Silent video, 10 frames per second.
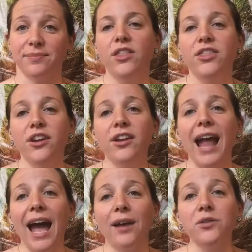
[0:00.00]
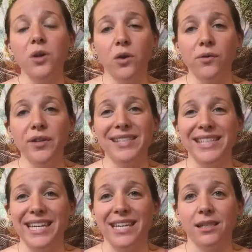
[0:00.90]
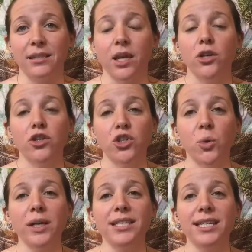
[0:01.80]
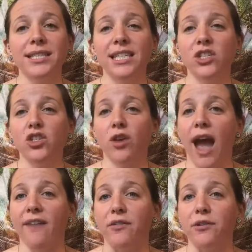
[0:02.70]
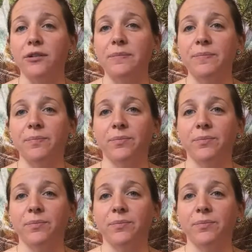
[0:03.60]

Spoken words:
The third house oversees short distance travel,